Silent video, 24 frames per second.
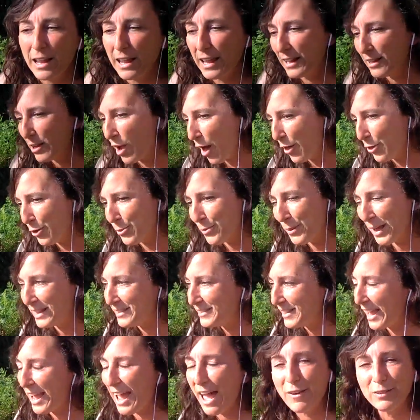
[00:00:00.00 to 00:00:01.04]
in other beds
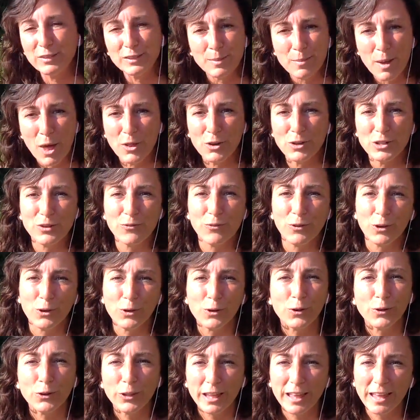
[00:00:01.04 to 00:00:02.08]
I have some other different
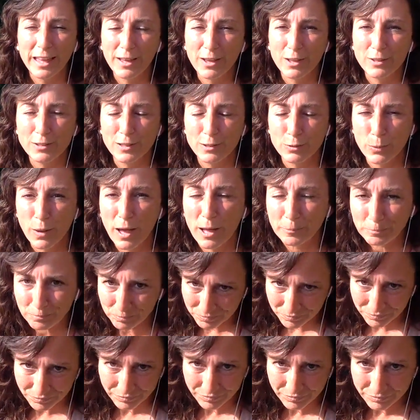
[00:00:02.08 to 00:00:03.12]
curly kales as well.
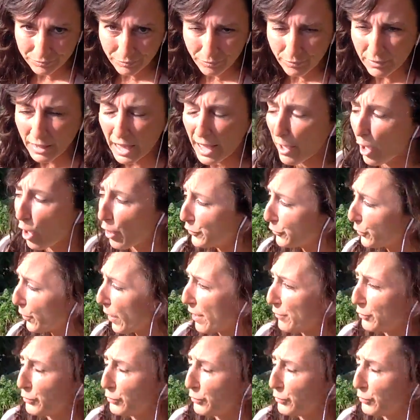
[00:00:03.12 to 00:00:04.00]
I also have